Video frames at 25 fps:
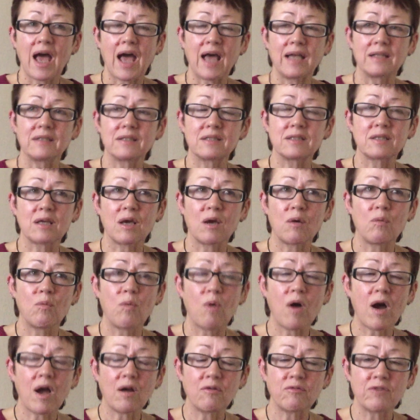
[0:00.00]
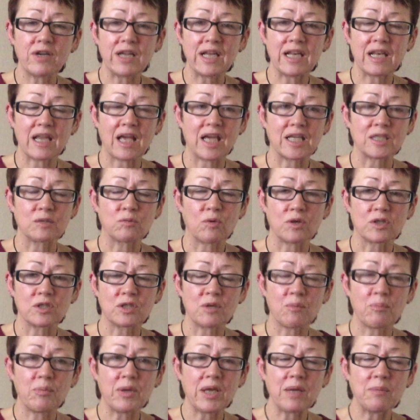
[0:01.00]
And so what I realised was
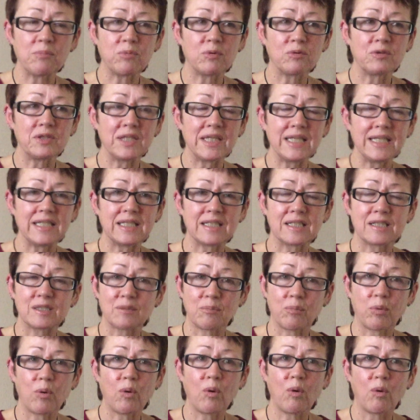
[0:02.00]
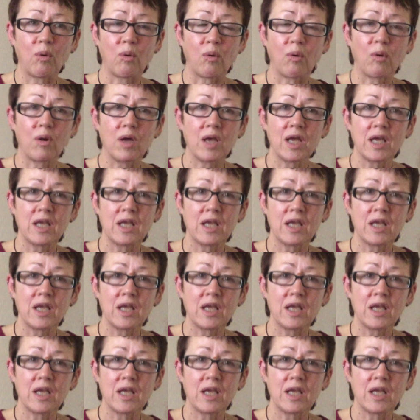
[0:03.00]
that people need support.